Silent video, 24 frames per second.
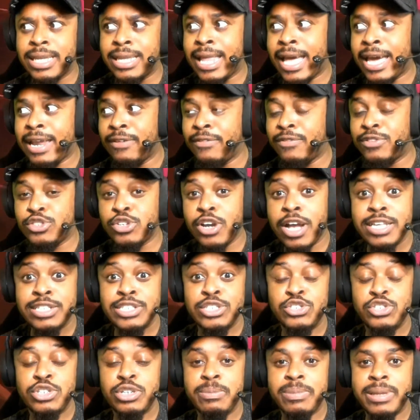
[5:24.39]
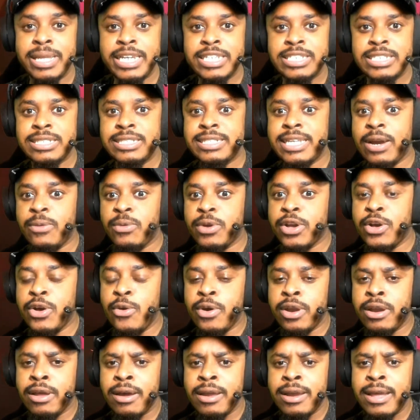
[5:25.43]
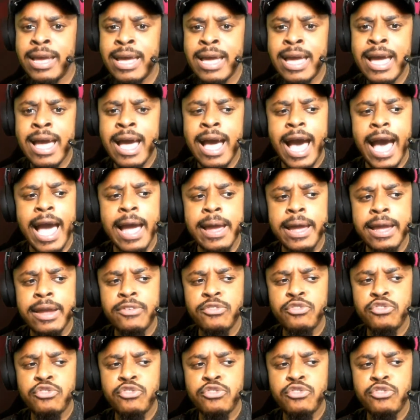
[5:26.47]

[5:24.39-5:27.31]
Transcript: a lot of trials and tribulations that were going on. I